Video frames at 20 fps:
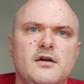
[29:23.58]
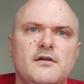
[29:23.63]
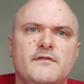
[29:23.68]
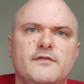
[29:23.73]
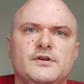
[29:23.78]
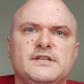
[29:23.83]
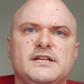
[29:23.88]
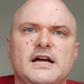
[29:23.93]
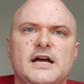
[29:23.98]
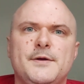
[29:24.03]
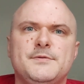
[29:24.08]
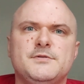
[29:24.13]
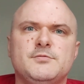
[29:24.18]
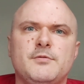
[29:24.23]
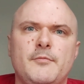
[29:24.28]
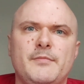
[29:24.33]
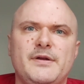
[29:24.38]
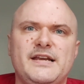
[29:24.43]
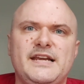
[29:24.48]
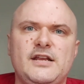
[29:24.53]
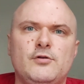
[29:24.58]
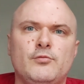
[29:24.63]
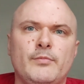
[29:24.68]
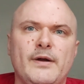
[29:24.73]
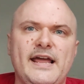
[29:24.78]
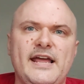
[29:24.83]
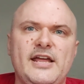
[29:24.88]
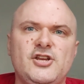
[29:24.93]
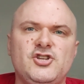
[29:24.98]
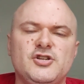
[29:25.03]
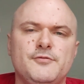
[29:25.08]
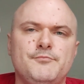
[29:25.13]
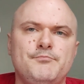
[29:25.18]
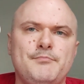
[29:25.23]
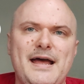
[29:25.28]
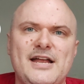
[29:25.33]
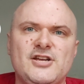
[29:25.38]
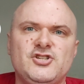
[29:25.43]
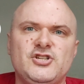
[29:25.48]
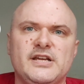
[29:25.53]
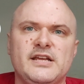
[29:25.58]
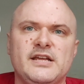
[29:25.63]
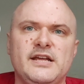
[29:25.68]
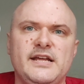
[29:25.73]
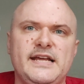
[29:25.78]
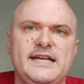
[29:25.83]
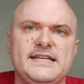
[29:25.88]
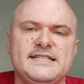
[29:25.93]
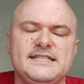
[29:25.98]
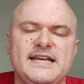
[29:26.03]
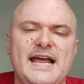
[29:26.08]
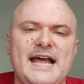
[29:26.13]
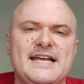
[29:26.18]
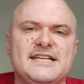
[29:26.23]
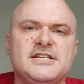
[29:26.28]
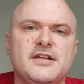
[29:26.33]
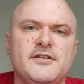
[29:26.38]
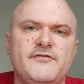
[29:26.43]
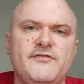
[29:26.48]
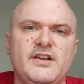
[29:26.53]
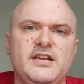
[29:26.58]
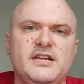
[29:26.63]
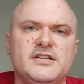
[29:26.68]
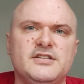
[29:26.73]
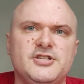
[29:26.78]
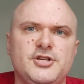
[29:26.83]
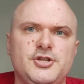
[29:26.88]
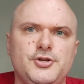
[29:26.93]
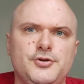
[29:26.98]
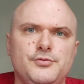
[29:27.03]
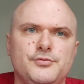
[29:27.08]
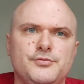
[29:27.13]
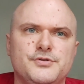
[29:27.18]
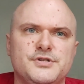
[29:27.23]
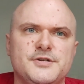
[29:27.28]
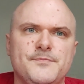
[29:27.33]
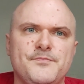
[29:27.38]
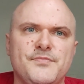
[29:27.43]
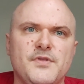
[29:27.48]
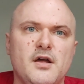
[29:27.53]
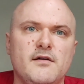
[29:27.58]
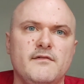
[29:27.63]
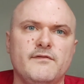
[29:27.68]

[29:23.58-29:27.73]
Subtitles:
for times when we need range and magic isn't as convenient to use.